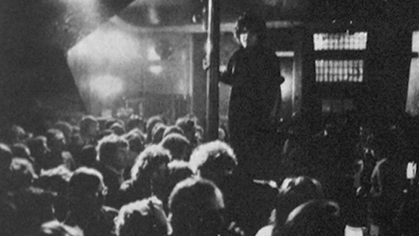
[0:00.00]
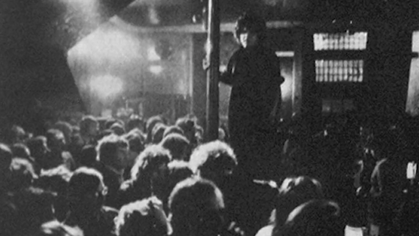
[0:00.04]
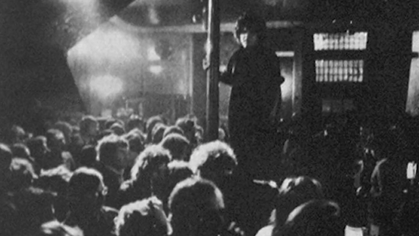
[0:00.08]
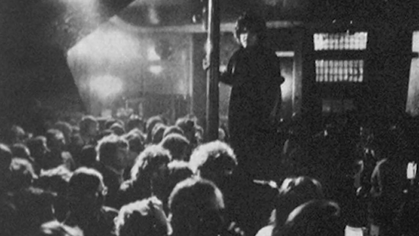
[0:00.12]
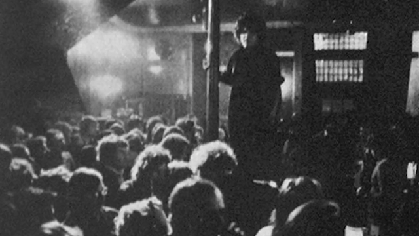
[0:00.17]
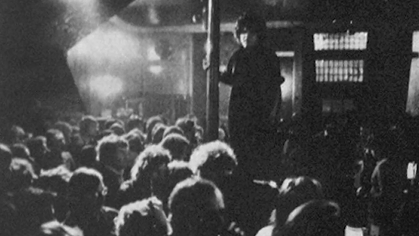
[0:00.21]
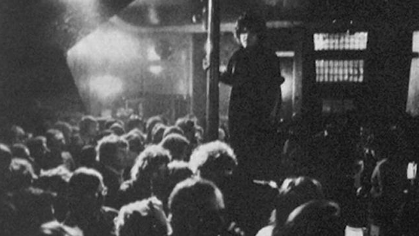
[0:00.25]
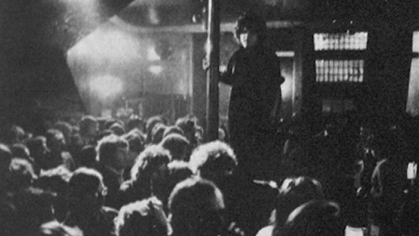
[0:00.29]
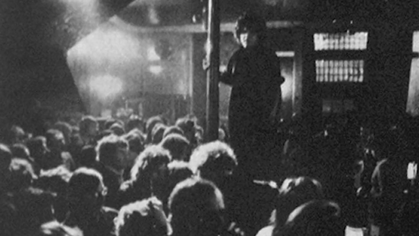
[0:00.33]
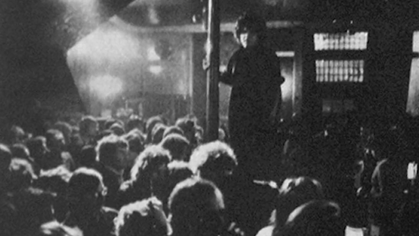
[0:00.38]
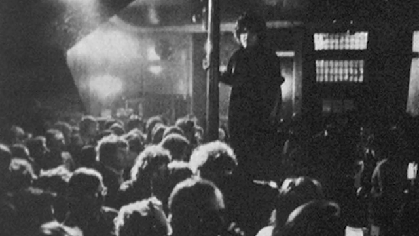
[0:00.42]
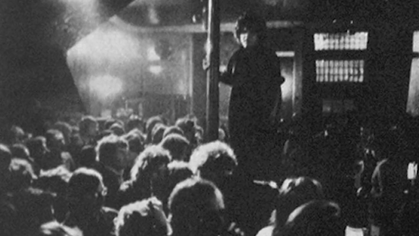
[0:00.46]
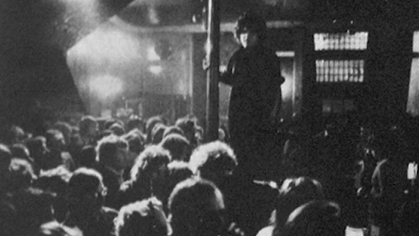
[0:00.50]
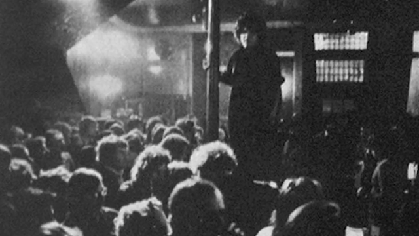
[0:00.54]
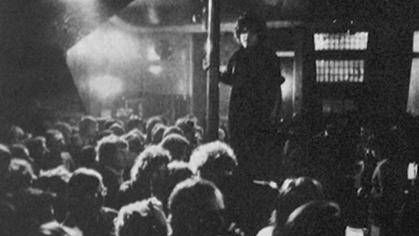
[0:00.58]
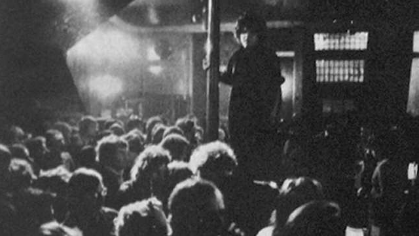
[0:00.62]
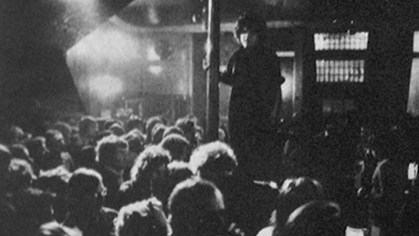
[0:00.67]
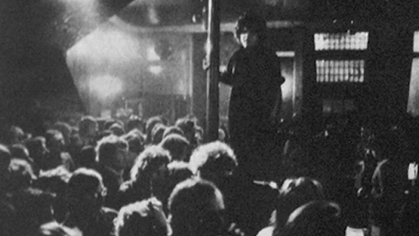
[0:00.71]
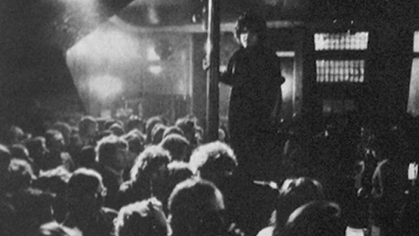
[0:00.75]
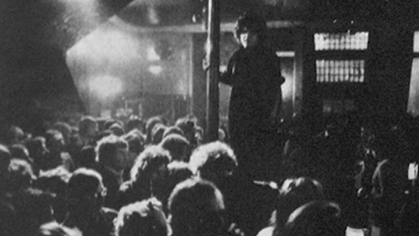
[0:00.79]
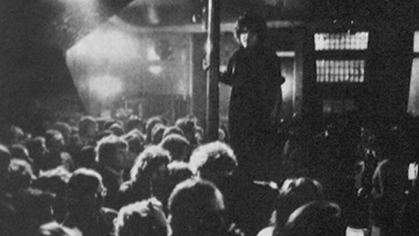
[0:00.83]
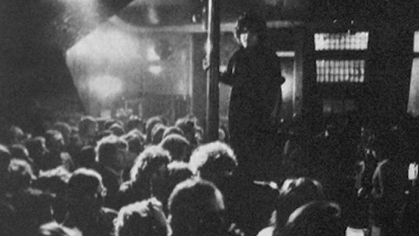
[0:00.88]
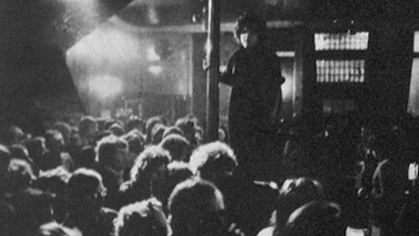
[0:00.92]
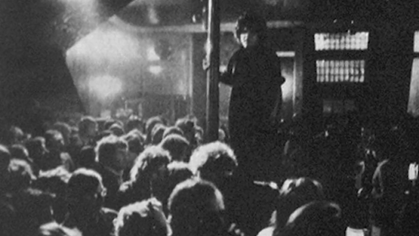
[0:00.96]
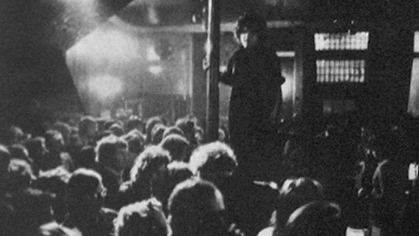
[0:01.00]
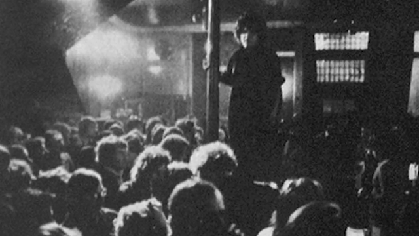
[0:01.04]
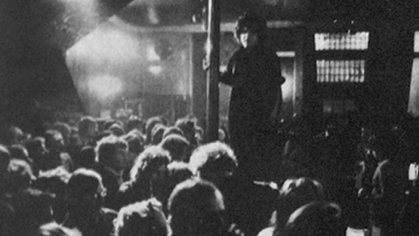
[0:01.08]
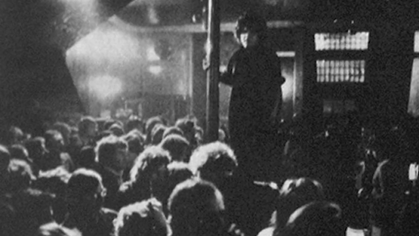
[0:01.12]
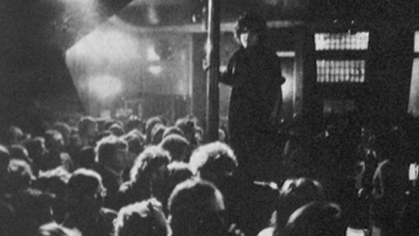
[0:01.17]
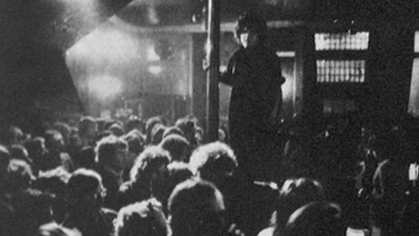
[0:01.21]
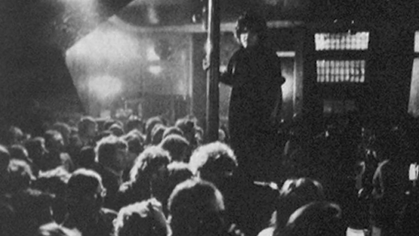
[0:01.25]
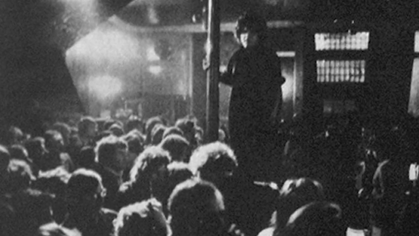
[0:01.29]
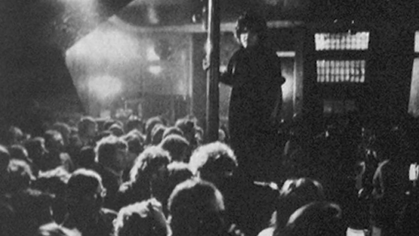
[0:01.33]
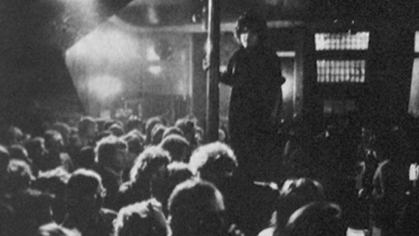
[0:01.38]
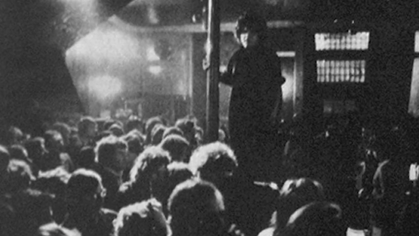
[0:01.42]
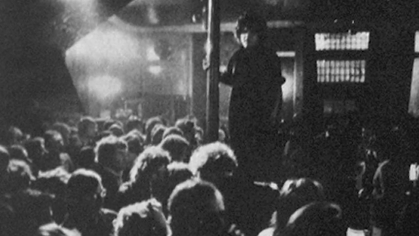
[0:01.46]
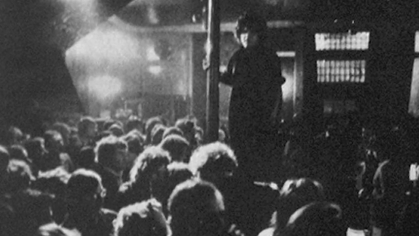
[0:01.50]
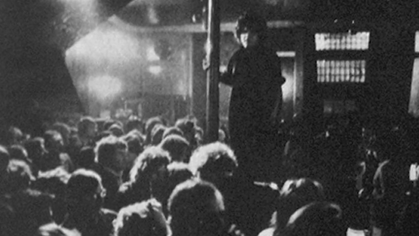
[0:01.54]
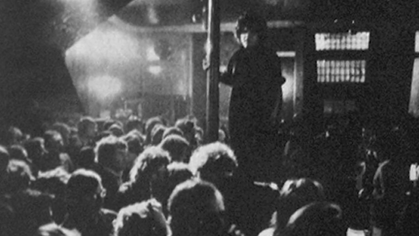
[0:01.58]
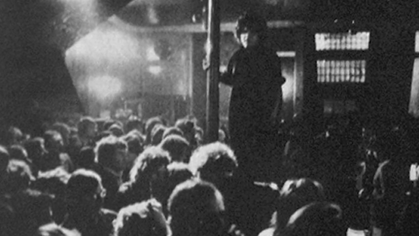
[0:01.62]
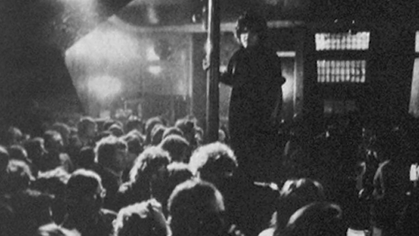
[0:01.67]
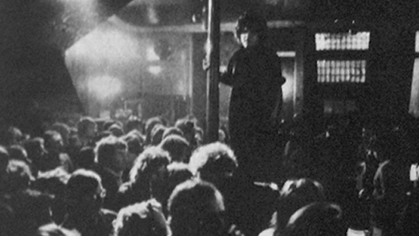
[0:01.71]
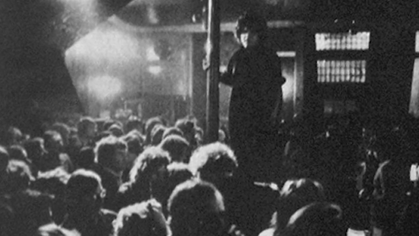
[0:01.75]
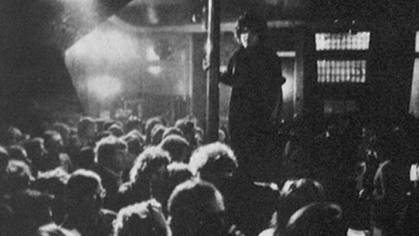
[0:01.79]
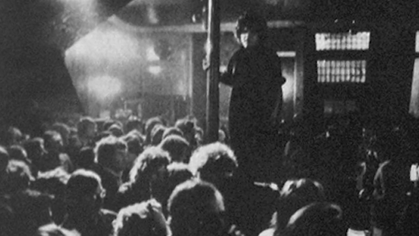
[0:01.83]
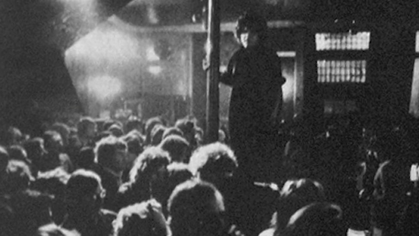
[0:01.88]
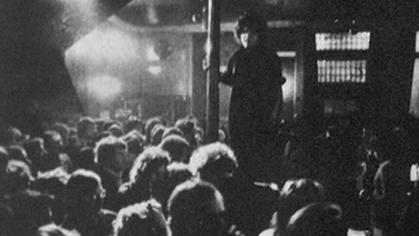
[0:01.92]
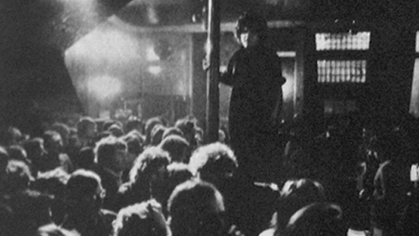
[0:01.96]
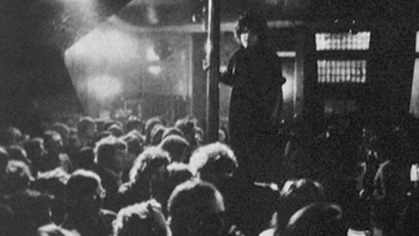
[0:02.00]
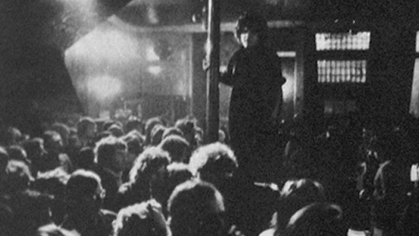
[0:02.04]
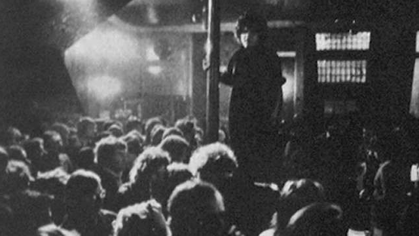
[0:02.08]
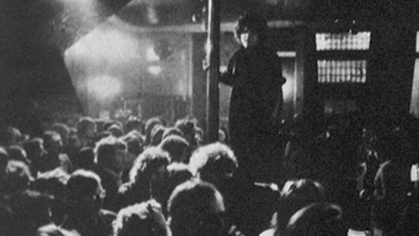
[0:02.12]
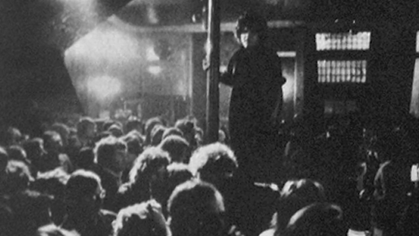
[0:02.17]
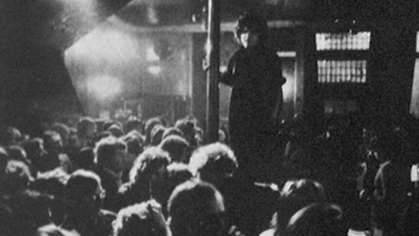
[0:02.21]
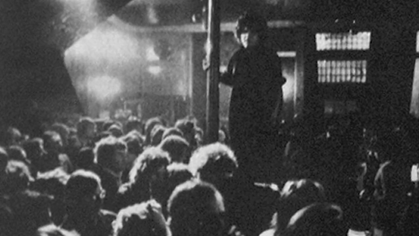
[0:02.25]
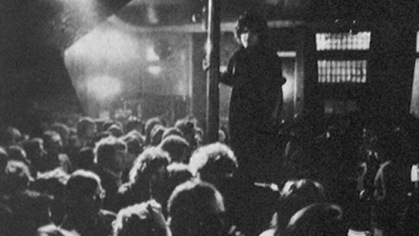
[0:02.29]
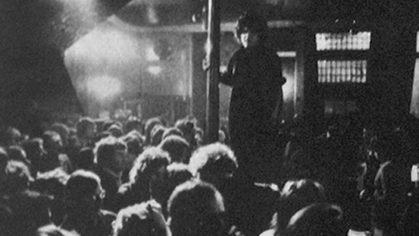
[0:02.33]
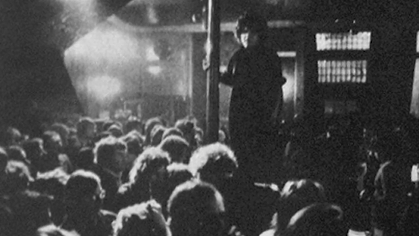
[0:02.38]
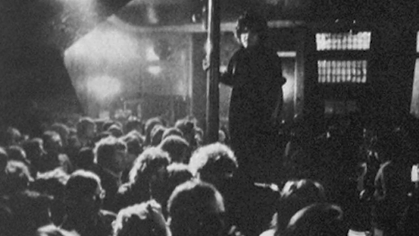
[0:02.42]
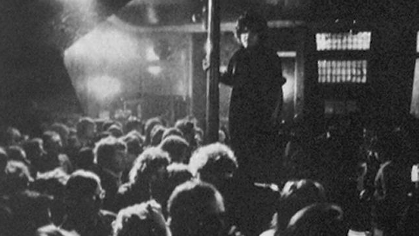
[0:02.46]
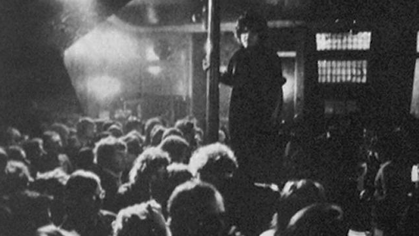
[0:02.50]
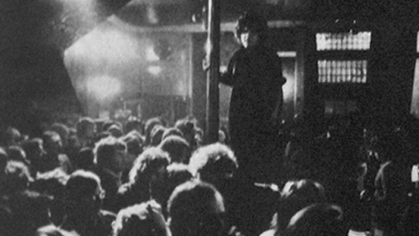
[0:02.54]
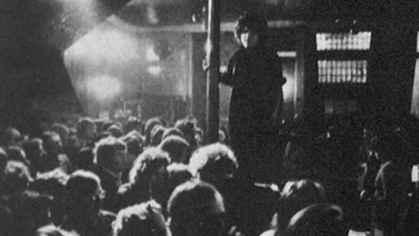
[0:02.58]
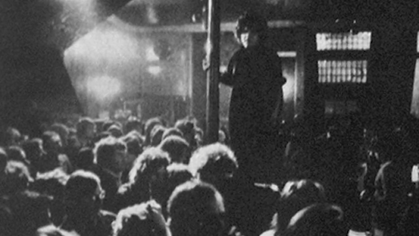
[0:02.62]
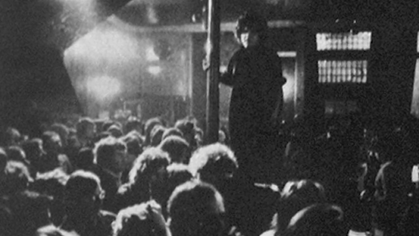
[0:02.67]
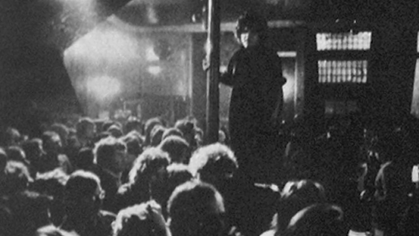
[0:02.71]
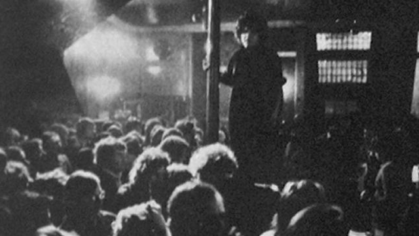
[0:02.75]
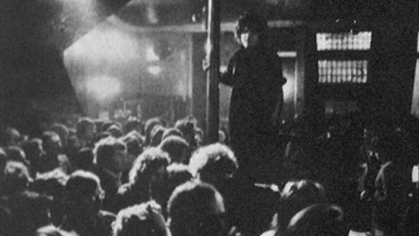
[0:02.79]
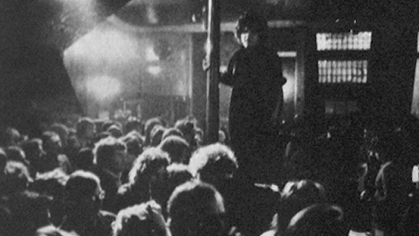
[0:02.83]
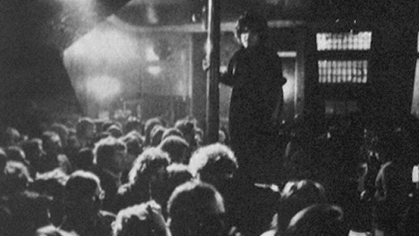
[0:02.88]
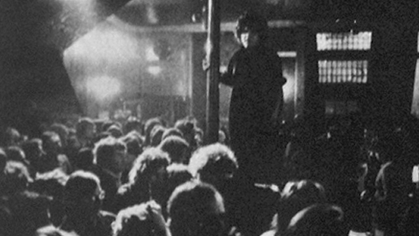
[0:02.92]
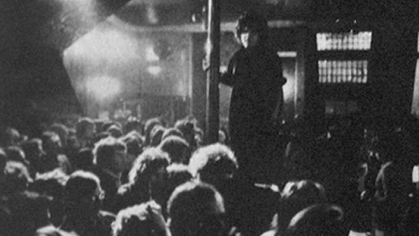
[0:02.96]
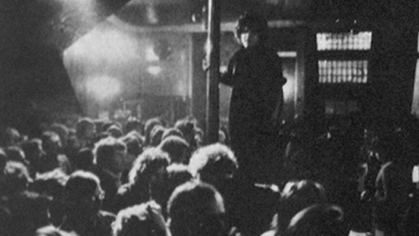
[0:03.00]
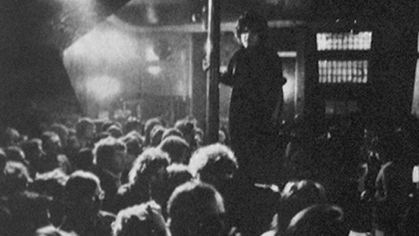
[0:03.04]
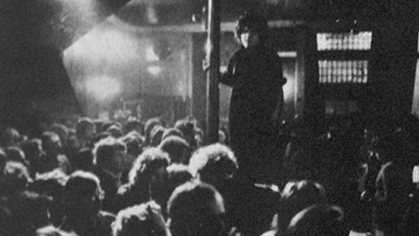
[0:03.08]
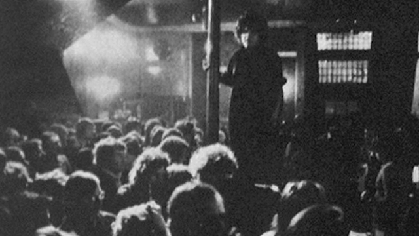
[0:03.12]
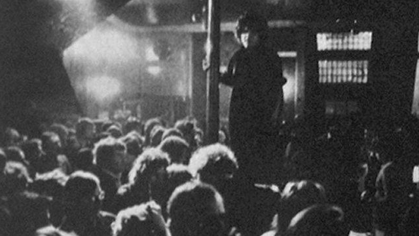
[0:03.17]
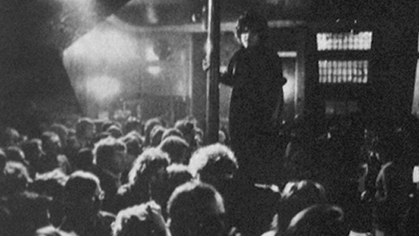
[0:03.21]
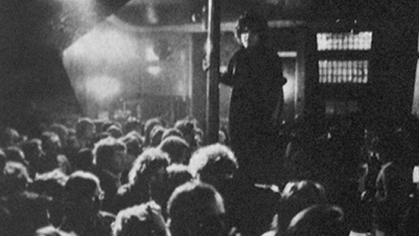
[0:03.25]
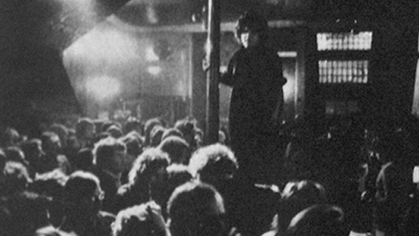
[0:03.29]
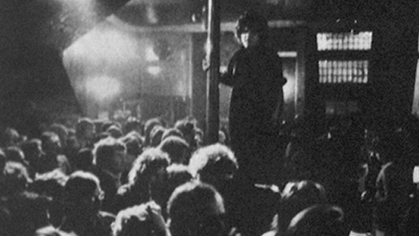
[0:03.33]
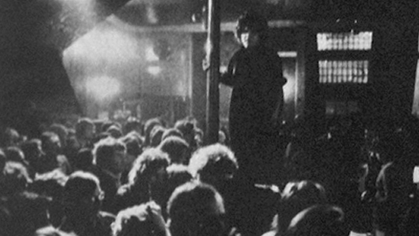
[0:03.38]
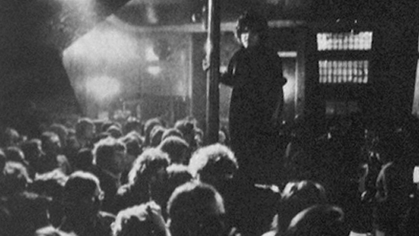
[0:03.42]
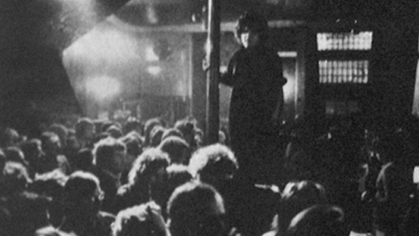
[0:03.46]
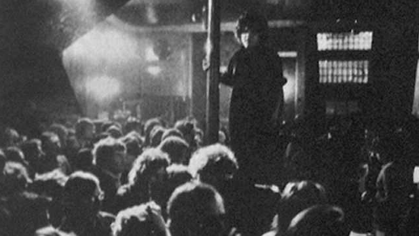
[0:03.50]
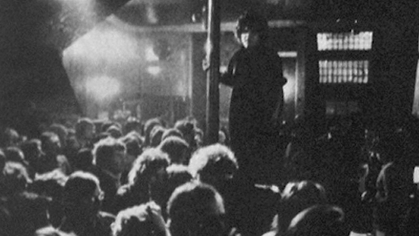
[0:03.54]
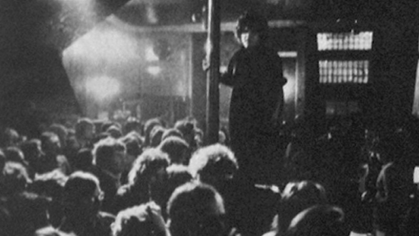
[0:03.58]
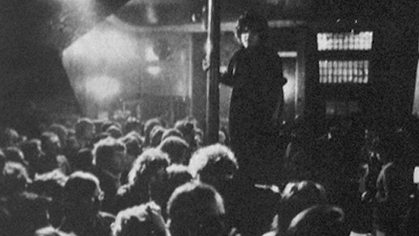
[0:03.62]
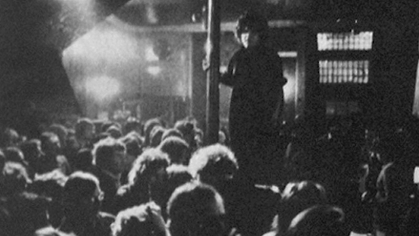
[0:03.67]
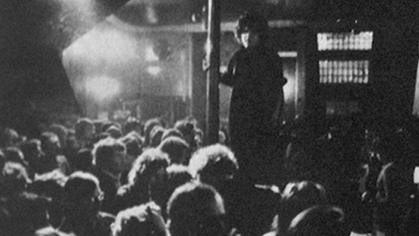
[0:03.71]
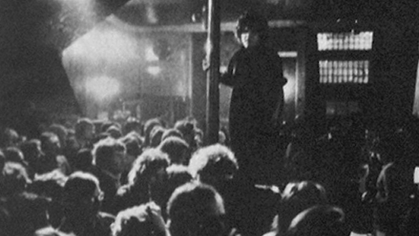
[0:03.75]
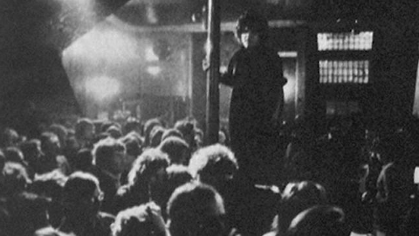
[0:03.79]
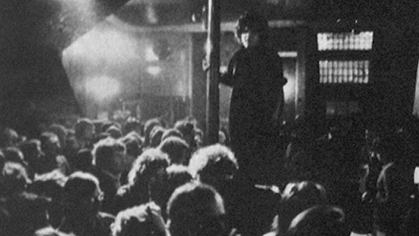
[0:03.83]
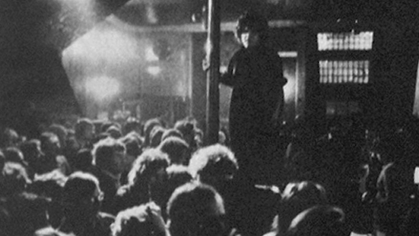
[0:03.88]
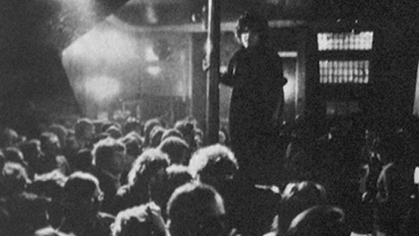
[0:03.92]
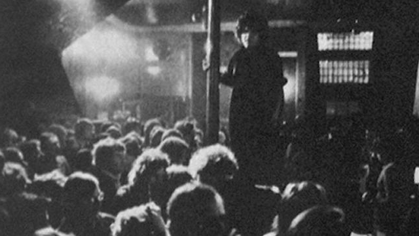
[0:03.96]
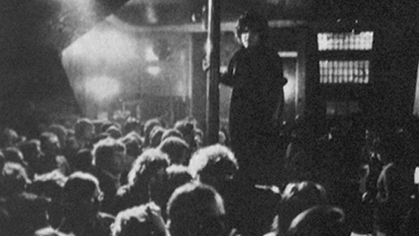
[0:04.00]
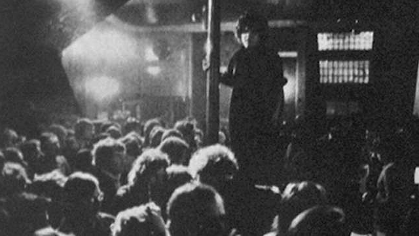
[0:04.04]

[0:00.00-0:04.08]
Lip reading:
No face is visible, so there are no lips to read.